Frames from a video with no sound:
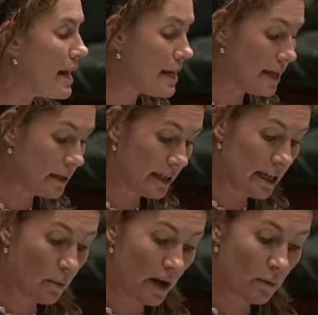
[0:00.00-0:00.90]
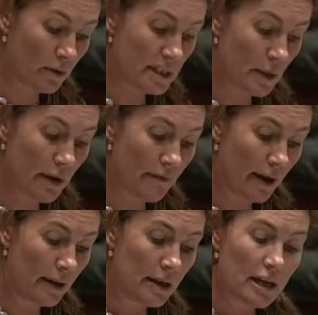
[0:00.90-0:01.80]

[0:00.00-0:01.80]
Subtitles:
any leeway whatsoever.